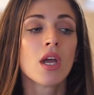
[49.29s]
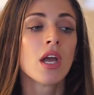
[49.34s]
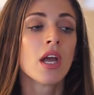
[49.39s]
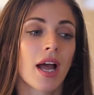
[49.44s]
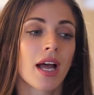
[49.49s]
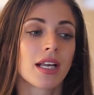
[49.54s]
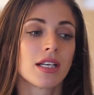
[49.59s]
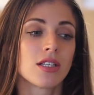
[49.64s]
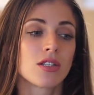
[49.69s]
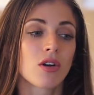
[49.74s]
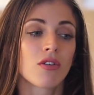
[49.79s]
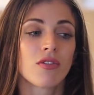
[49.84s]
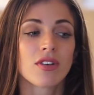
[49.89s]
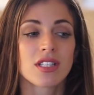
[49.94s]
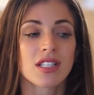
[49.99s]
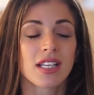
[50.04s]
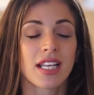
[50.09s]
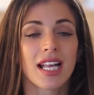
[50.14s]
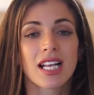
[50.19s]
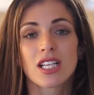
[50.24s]
And
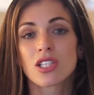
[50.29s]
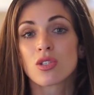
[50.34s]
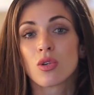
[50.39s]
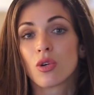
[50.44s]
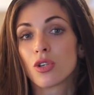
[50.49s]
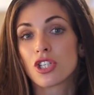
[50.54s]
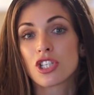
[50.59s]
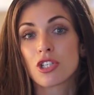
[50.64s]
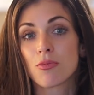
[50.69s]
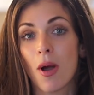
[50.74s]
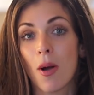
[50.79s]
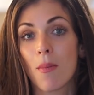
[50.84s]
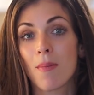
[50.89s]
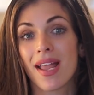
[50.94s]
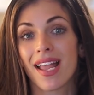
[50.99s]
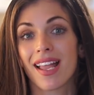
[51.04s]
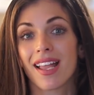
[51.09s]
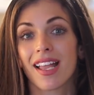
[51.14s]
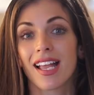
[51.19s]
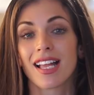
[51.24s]
obviously it's not just about
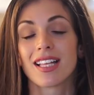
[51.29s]
me.